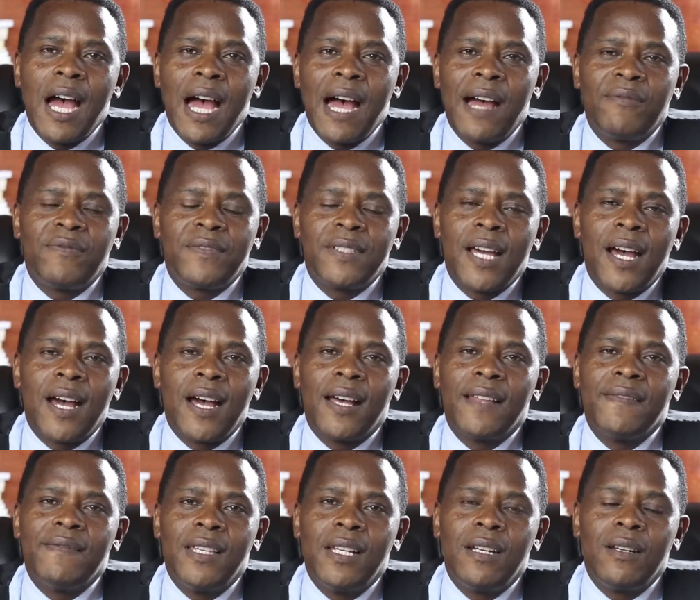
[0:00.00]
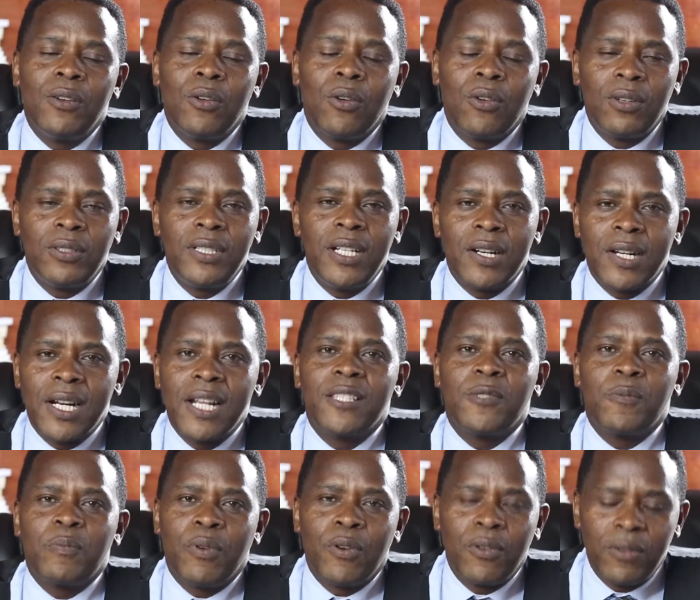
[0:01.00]
after the Lord
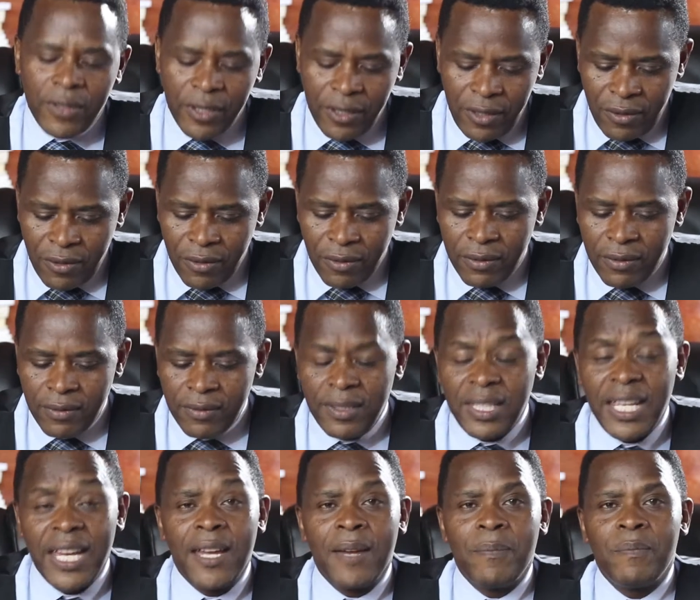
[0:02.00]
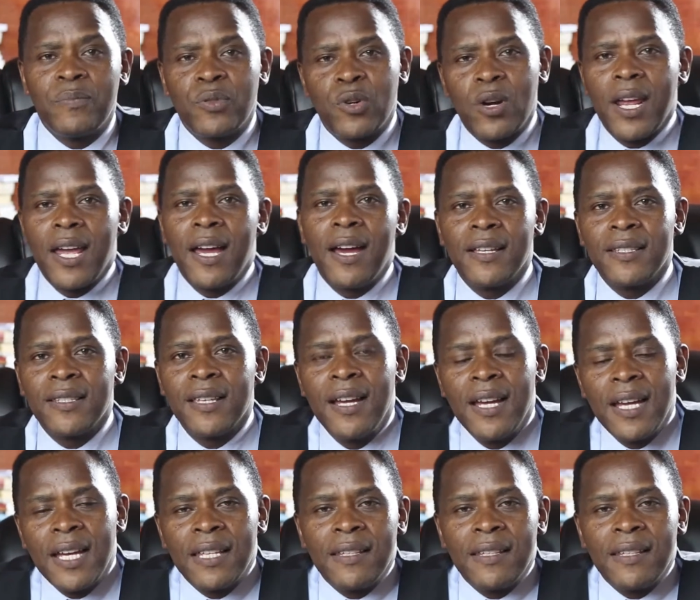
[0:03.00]
responds to the prayers